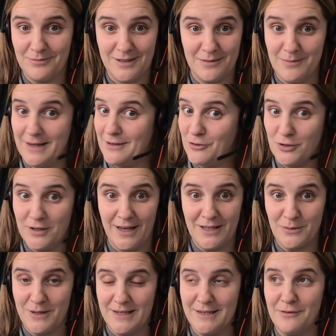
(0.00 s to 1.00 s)
make
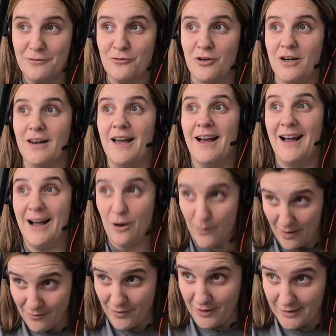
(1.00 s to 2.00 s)
Newcastle any different.
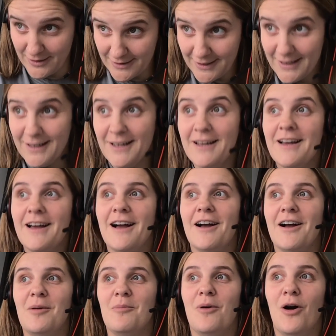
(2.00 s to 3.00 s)
However,
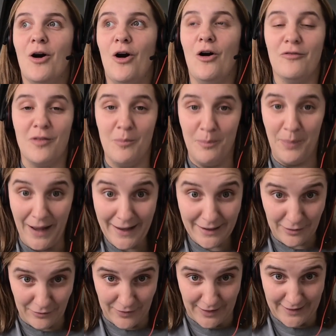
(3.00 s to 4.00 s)
off the back
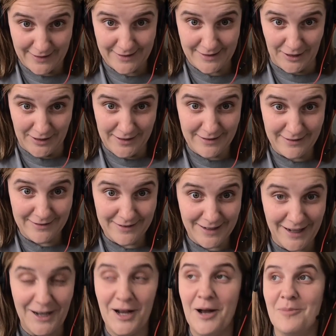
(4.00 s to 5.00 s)
of last
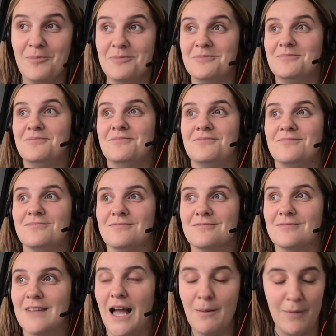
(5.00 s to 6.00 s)
night,
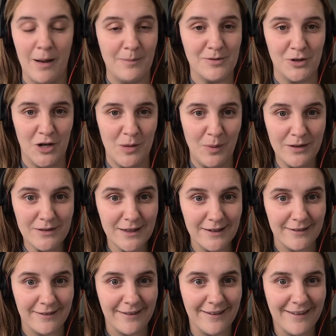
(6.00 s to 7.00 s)
I'm absolutely
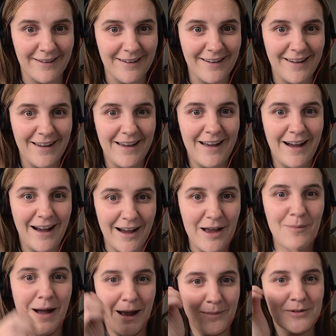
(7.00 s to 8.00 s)
buzzing. I
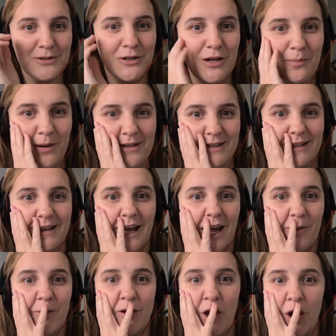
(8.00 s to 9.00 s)
am absolutely buzzing.
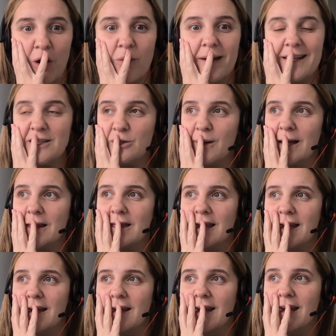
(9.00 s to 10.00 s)
Not only do I
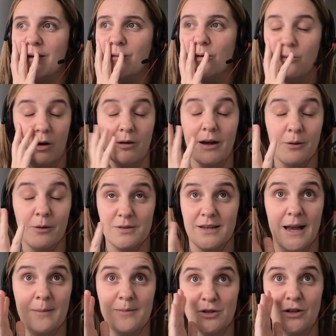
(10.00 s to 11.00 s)
think it was an
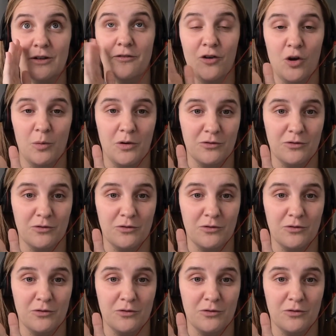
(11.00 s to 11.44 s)
absolutely phenomenal